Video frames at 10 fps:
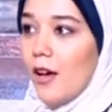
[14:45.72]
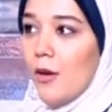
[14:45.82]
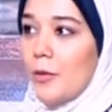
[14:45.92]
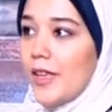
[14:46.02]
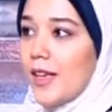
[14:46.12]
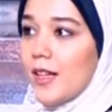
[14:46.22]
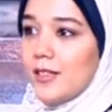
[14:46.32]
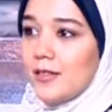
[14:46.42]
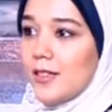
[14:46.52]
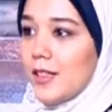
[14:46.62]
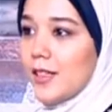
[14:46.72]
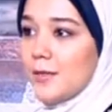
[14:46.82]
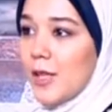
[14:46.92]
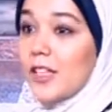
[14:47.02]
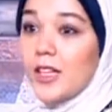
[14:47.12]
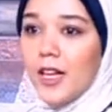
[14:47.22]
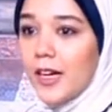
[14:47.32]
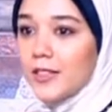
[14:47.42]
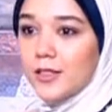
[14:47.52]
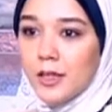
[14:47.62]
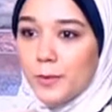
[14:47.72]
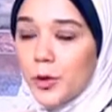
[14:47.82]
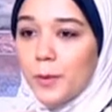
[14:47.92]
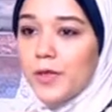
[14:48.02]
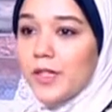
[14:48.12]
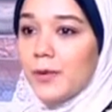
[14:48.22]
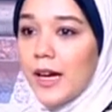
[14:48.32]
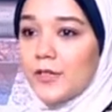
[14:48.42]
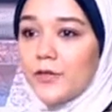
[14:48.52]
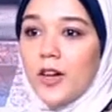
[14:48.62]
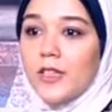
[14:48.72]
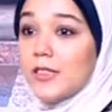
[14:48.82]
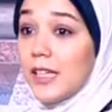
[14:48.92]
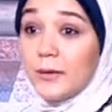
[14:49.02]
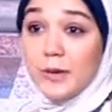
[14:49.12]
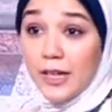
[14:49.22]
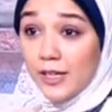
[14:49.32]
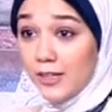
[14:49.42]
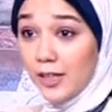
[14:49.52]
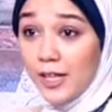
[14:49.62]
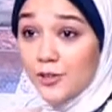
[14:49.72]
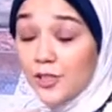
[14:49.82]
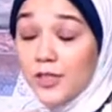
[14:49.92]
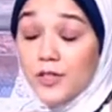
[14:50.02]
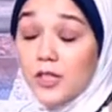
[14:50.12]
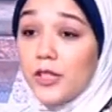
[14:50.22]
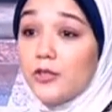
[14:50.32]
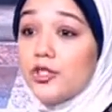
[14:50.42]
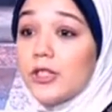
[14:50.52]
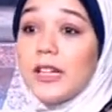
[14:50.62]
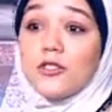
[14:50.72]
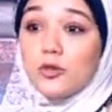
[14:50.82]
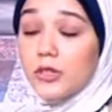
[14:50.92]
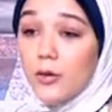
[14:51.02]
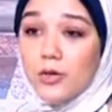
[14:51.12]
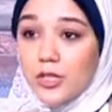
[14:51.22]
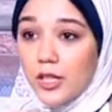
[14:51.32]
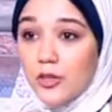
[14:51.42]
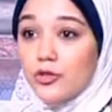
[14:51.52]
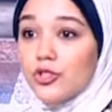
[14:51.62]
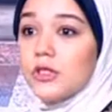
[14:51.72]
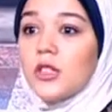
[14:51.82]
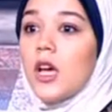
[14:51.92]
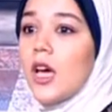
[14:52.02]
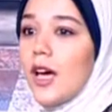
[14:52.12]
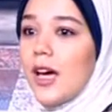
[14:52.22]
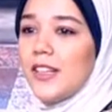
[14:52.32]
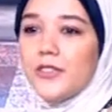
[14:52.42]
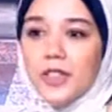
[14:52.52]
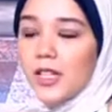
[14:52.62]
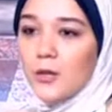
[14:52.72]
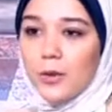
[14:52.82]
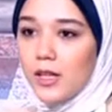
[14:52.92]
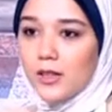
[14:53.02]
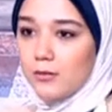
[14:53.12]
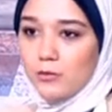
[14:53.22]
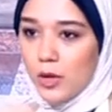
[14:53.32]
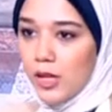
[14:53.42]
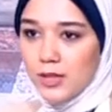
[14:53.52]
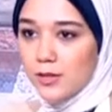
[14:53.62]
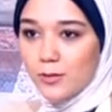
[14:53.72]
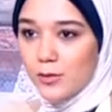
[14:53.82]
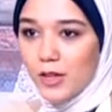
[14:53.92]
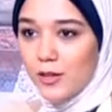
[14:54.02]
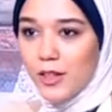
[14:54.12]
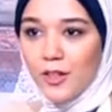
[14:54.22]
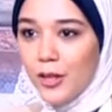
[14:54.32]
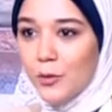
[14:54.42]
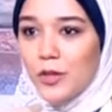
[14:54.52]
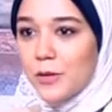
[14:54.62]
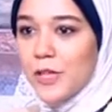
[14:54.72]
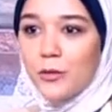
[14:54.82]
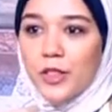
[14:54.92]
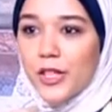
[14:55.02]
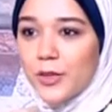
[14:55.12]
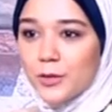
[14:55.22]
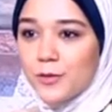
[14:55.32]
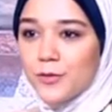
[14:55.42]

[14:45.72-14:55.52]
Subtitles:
We can analyze the problem and find an alternative solution and choose our solution. Everything will nothing will remain with you.